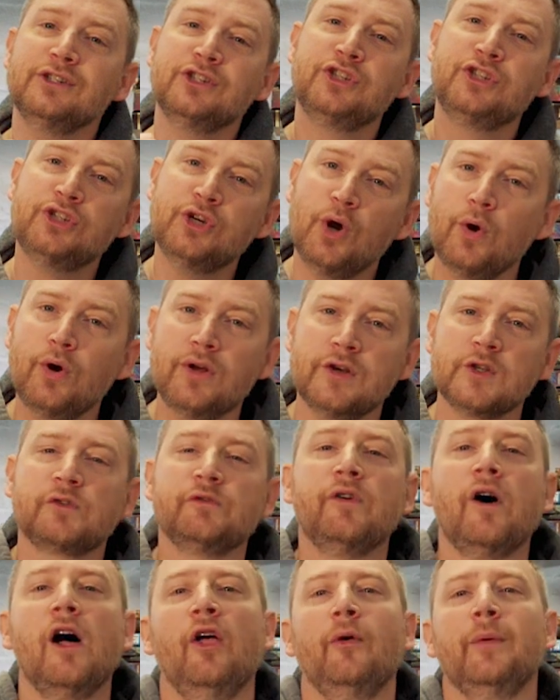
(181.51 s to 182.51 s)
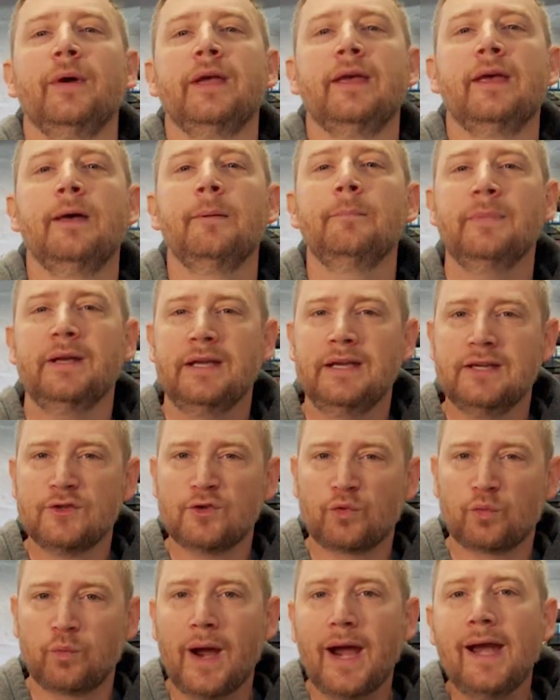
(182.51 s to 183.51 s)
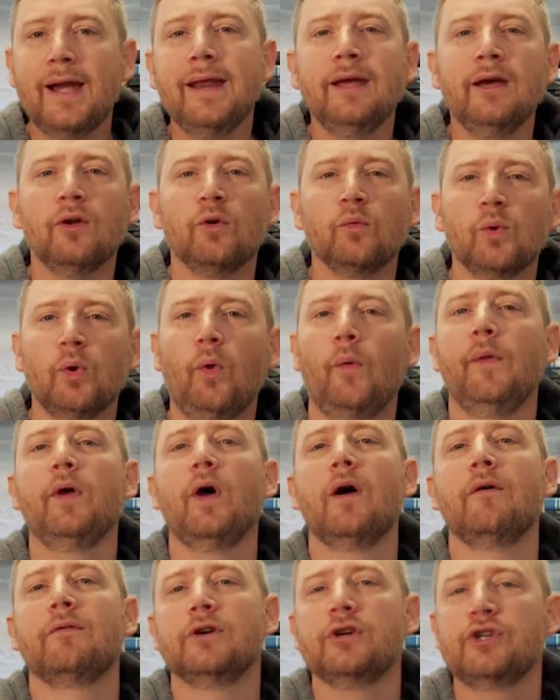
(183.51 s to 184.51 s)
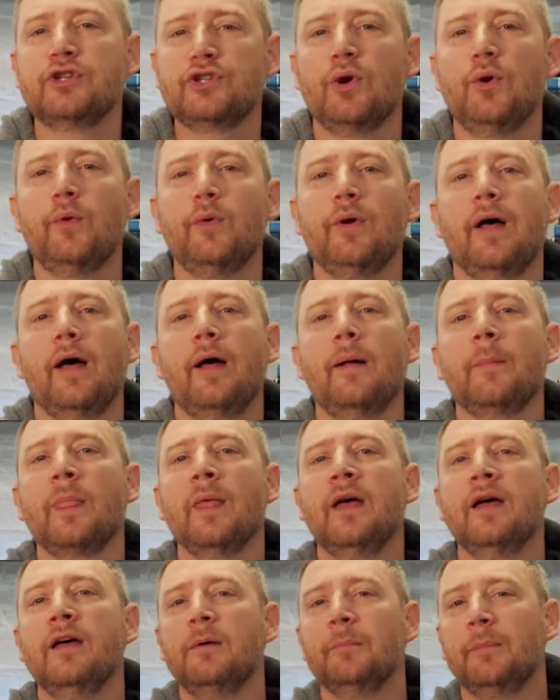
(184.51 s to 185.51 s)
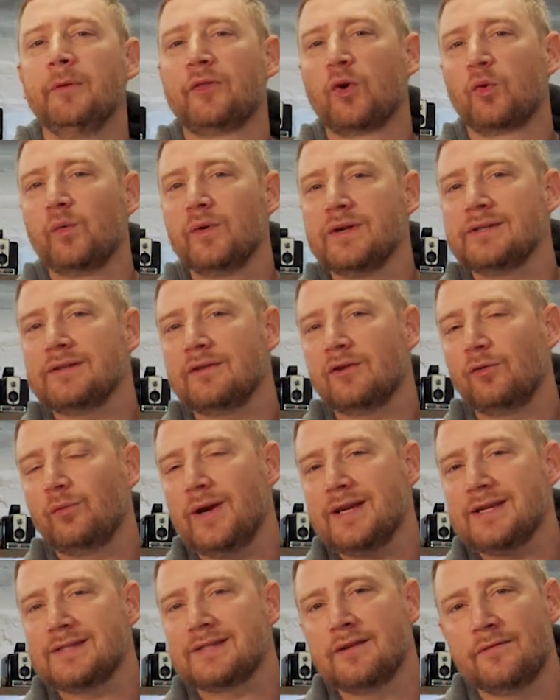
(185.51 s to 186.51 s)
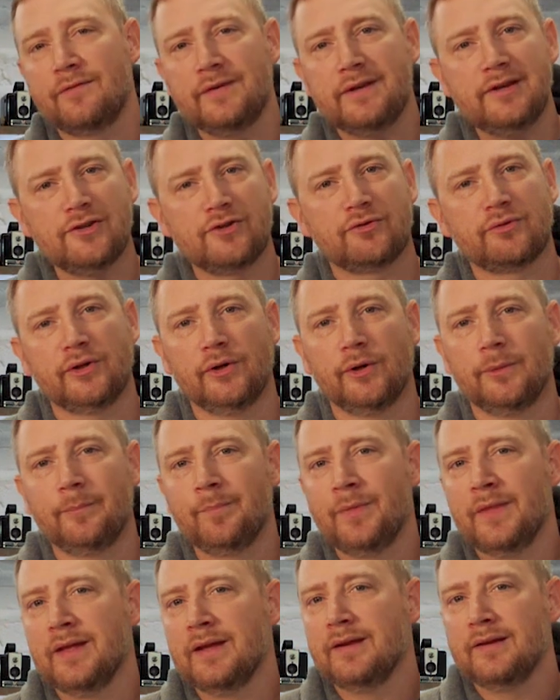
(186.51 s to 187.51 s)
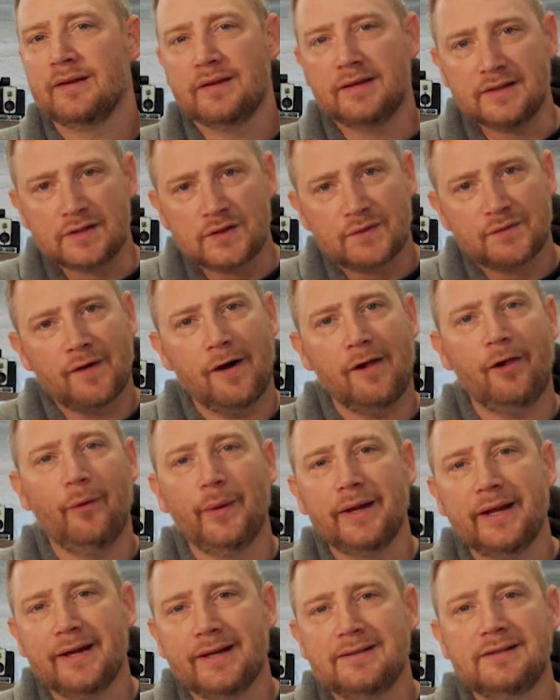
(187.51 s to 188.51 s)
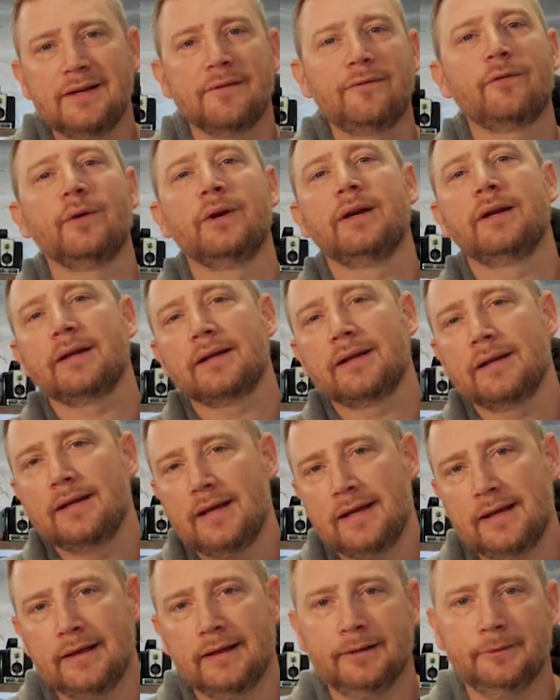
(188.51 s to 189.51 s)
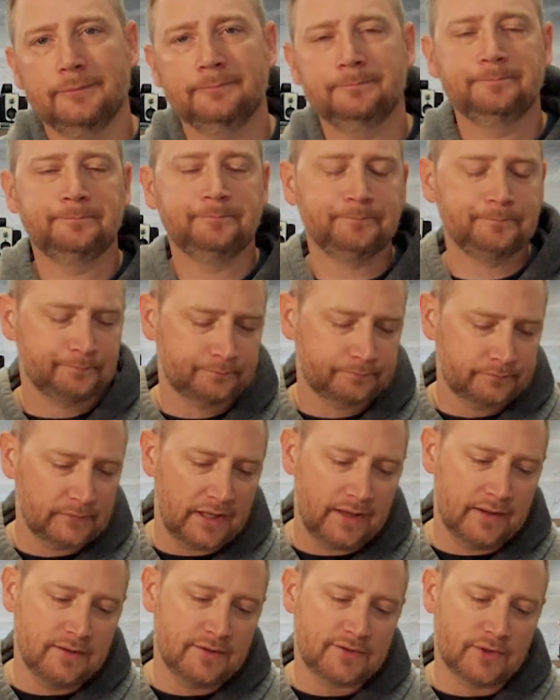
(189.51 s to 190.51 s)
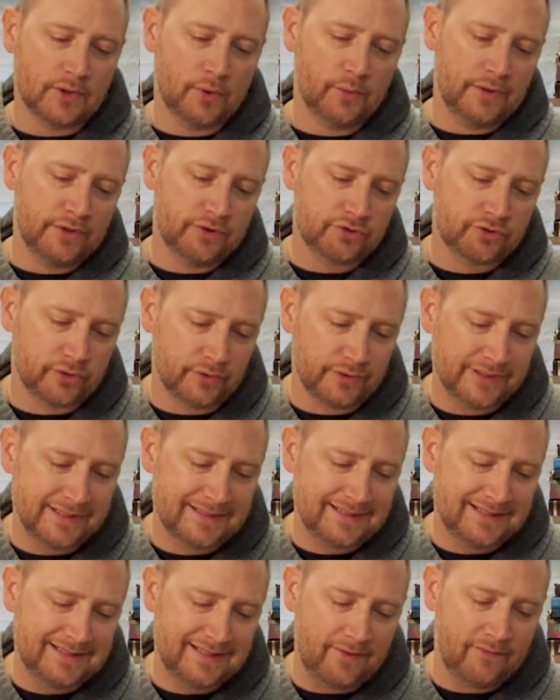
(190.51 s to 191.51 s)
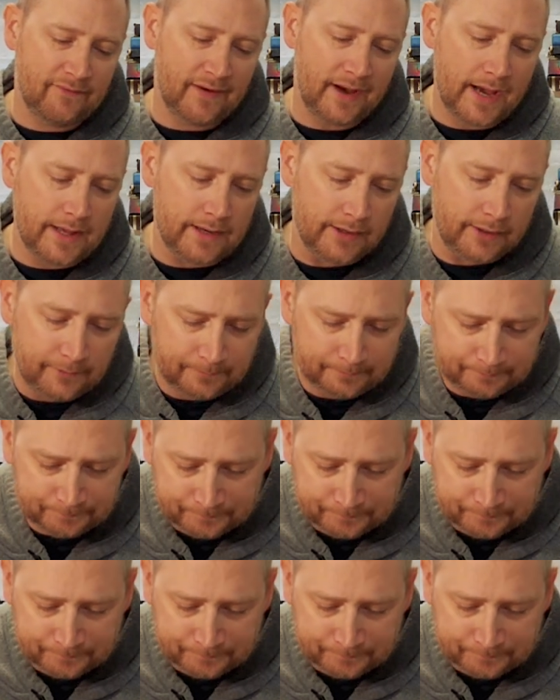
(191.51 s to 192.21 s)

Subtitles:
Judah is following him. He's reigning and ruling over Judah, but the rest of Israel is following a different king. And so Israel is divided.